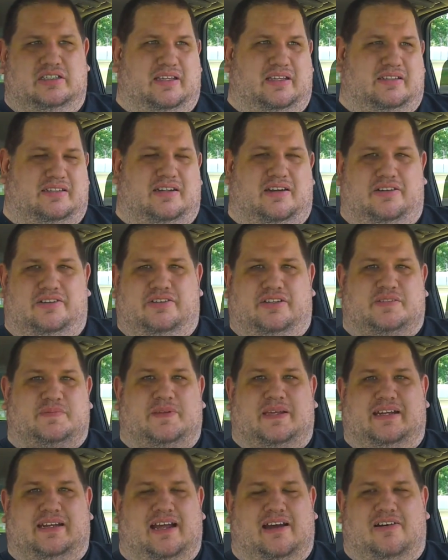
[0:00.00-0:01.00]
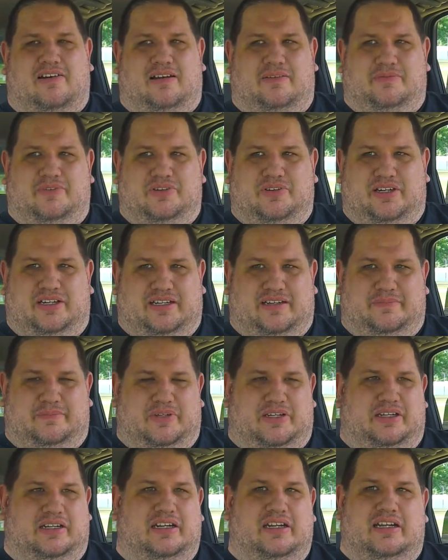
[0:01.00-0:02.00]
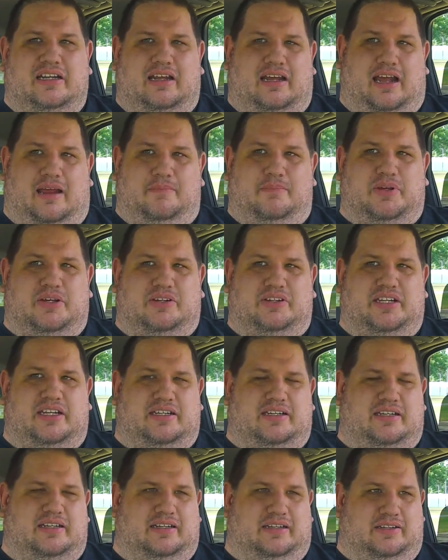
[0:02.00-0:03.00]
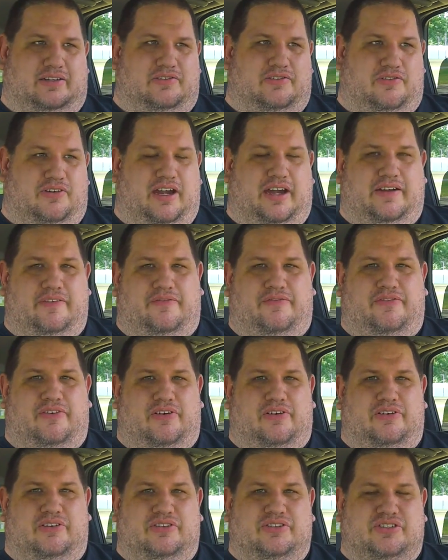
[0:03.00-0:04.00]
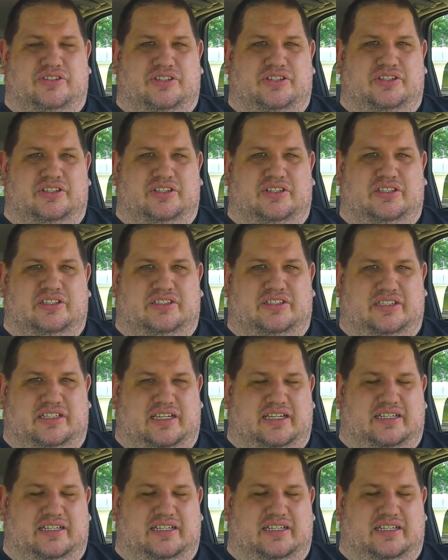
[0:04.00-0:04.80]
It's hard to explain how I'm doing it, but I'm building it in Creative first to